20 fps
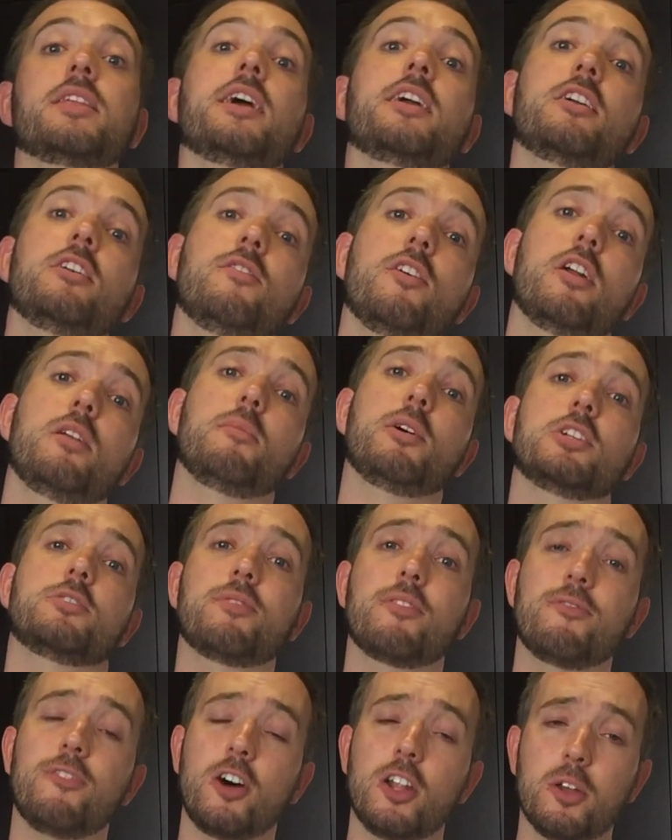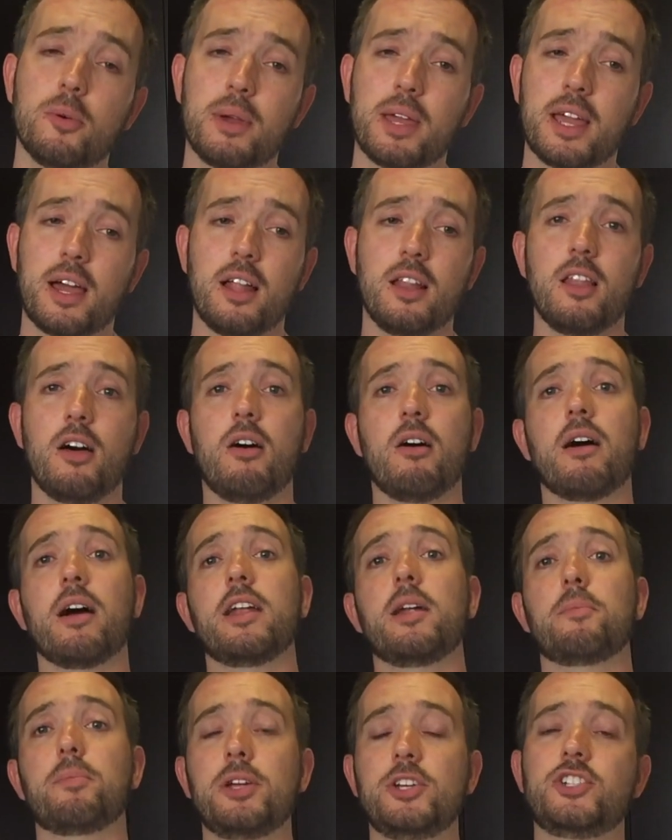Thank you very much for following along
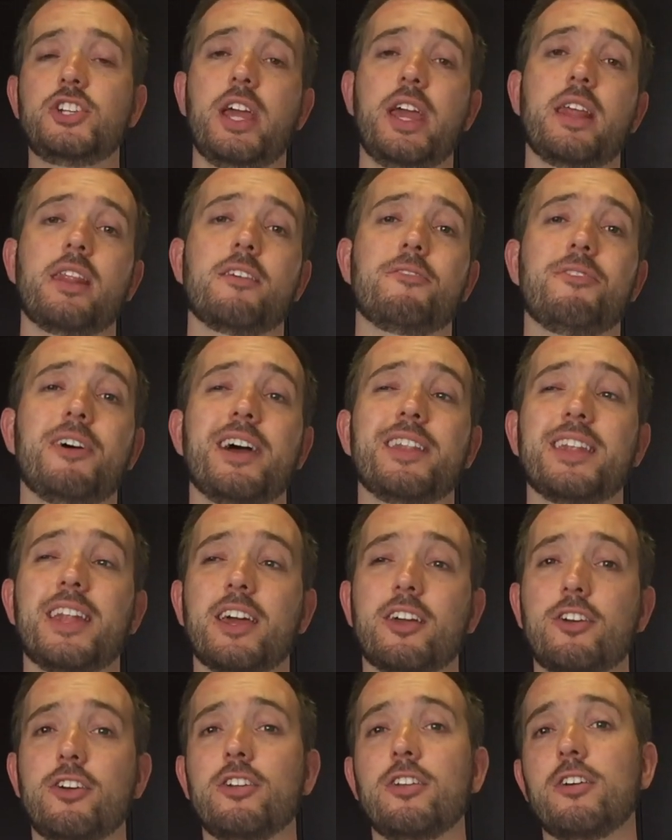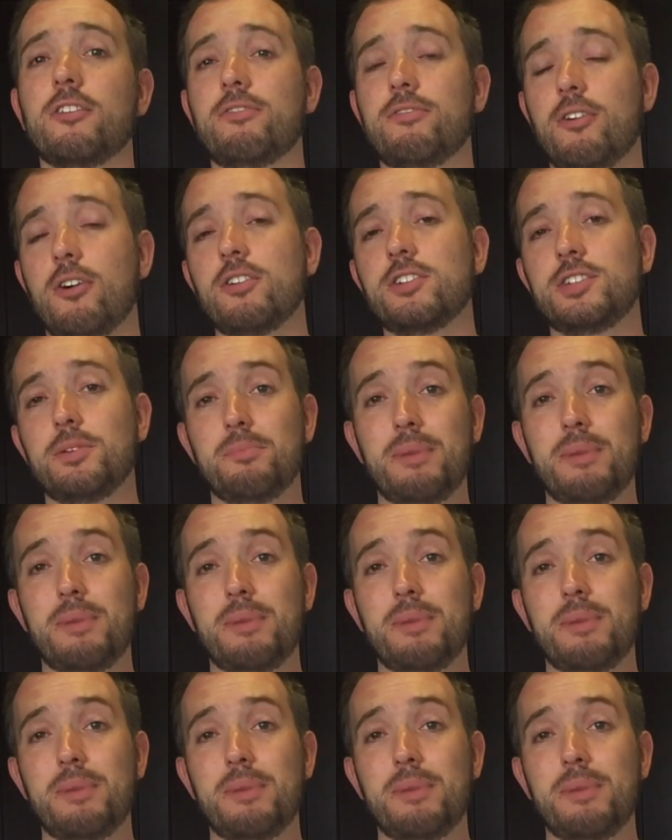and appreciating the fact that I couldn't afford